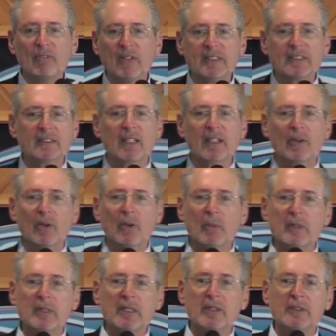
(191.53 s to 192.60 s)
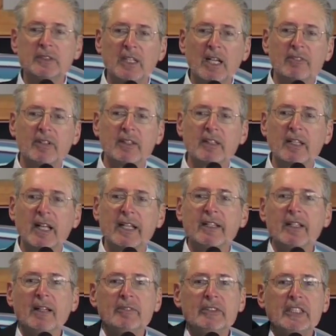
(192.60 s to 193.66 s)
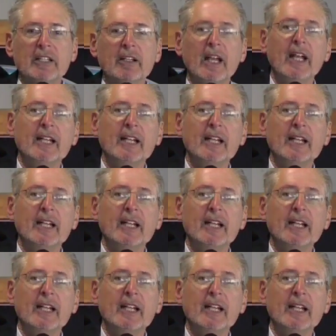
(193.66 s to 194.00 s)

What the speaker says: Vista or Windows 7? Thank you, let me see your